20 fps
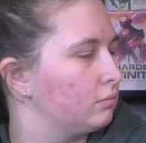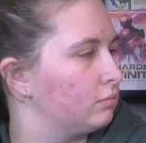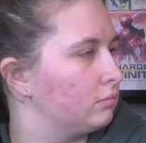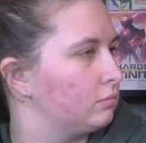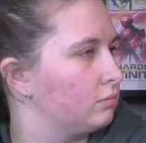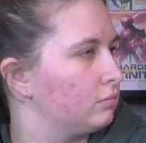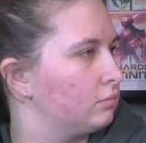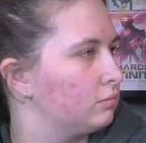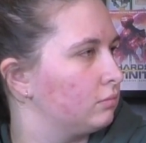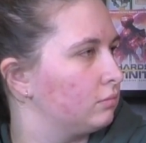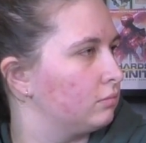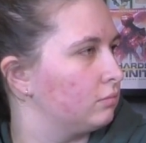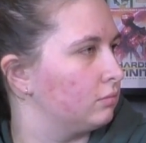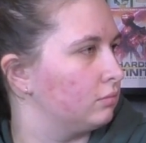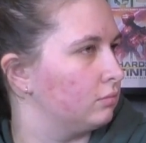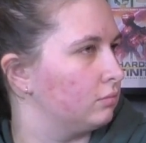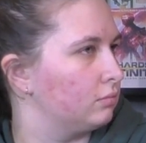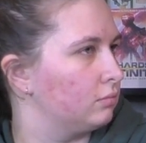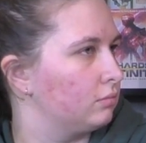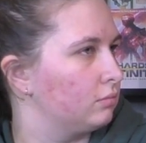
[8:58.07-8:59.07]

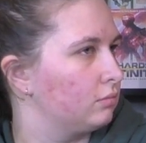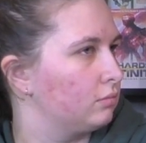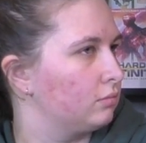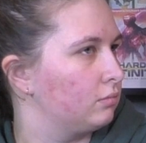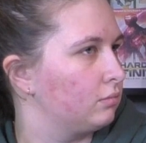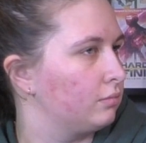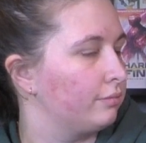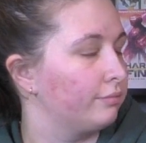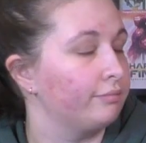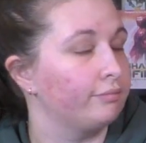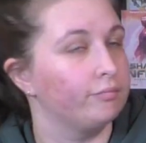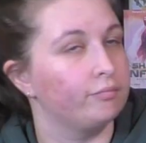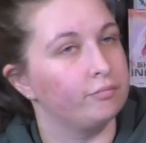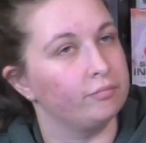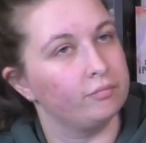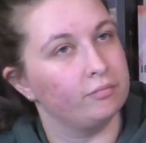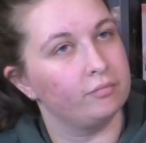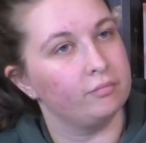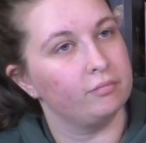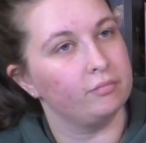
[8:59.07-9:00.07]

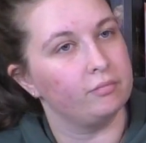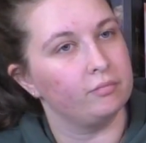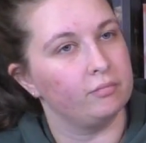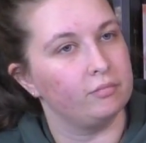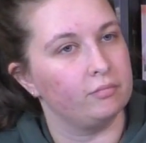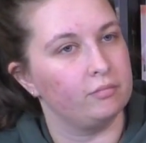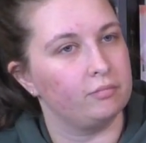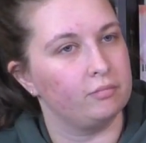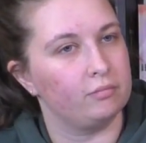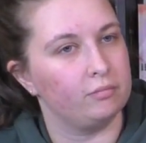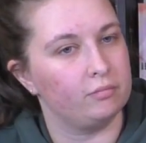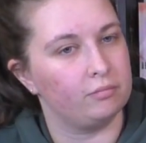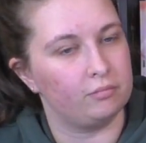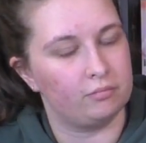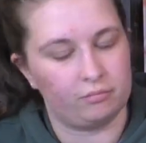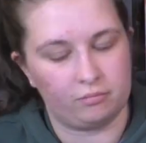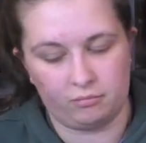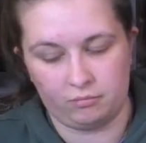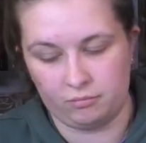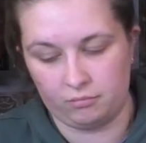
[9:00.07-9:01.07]

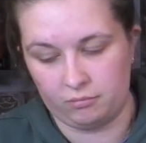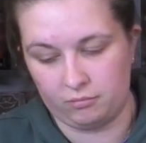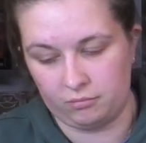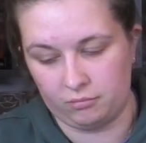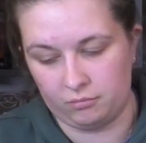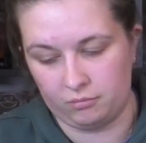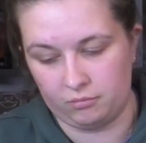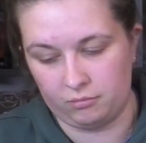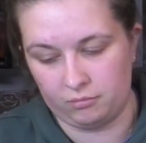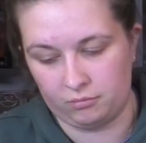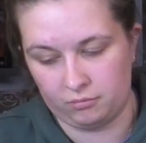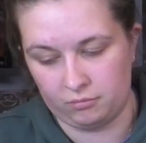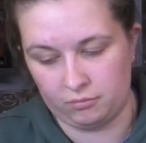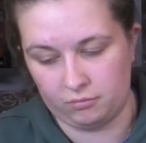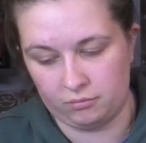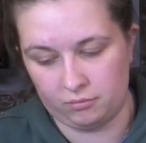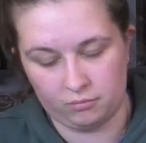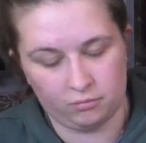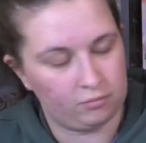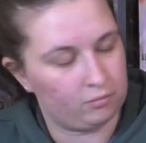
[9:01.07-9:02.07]

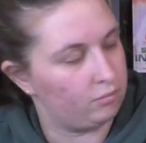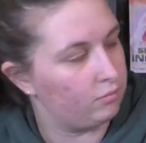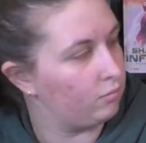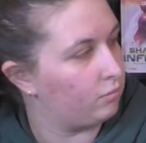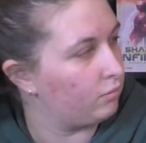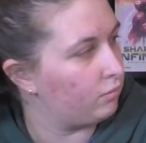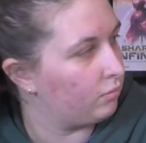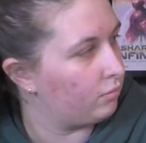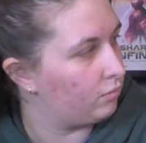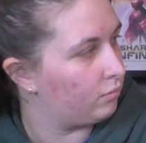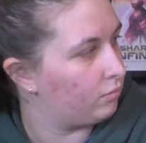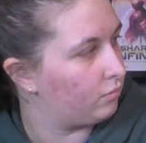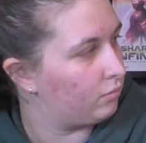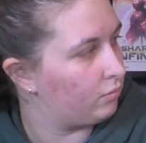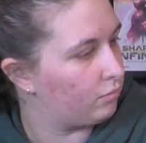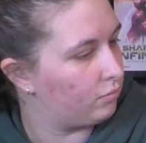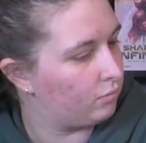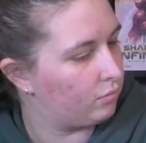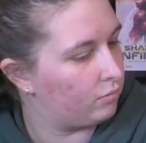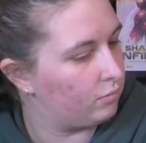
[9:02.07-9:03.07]

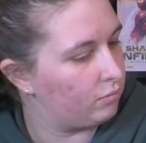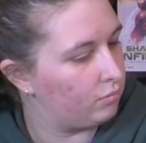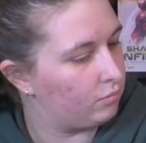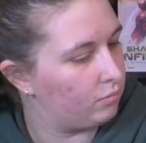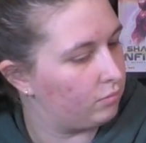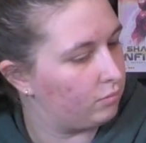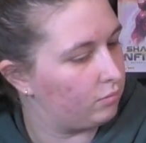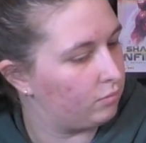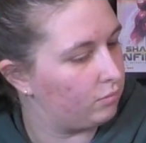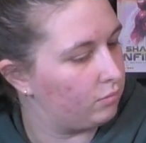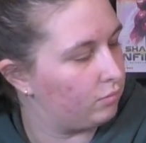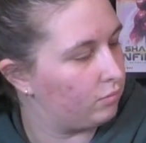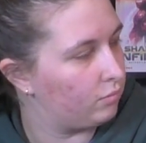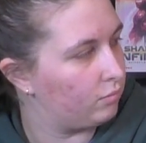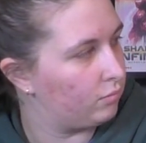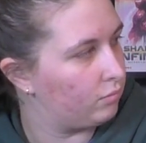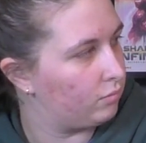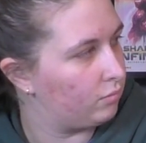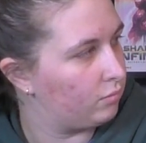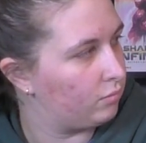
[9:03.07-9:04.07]

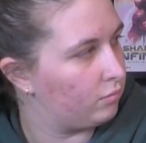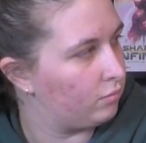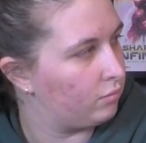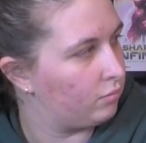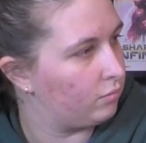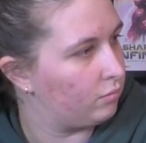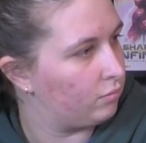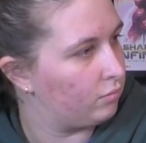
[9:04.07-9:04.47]
(not speaking)